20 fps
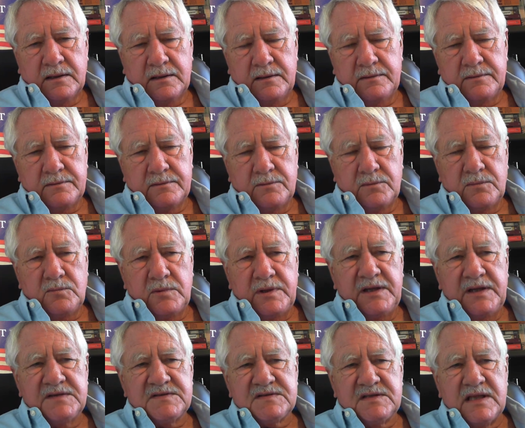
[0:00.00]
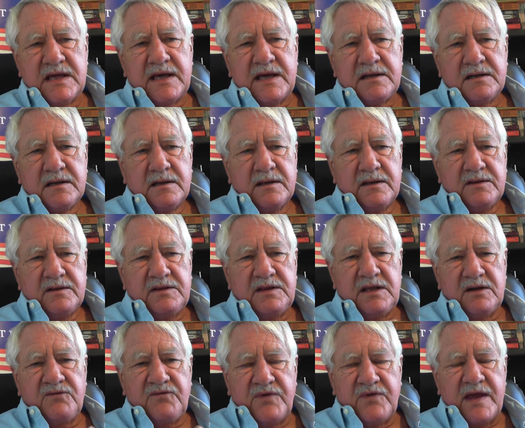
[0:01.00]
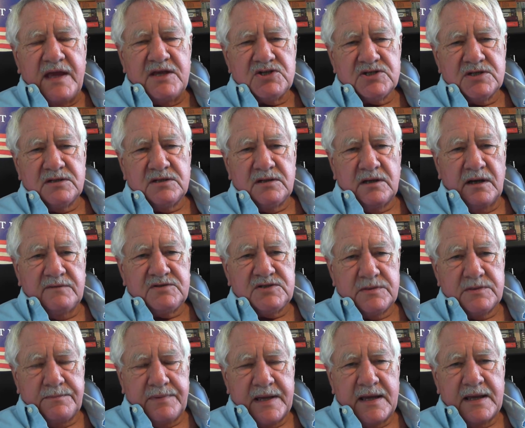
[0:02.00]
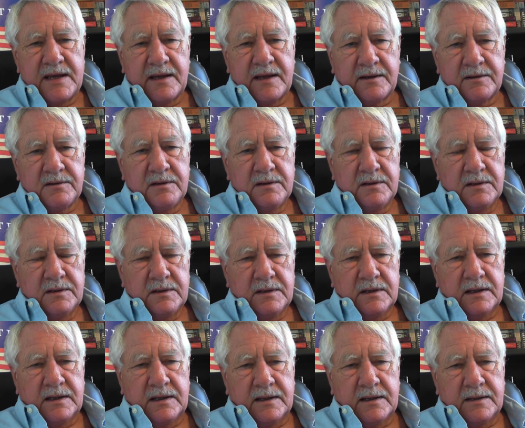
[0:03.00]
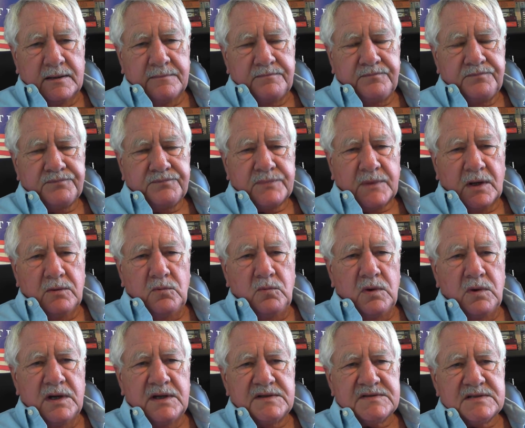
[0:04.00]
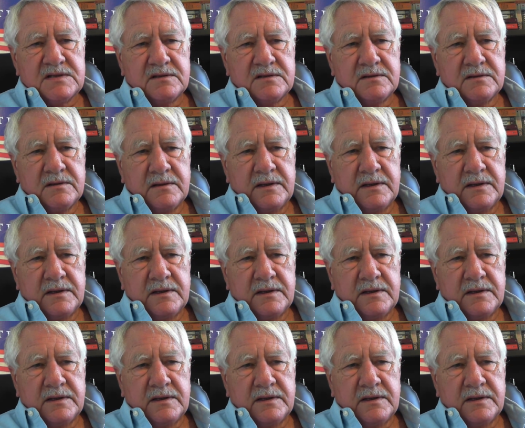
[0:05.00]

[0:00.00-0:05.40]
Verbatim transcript: uh, is that the invasion of Japan um, was,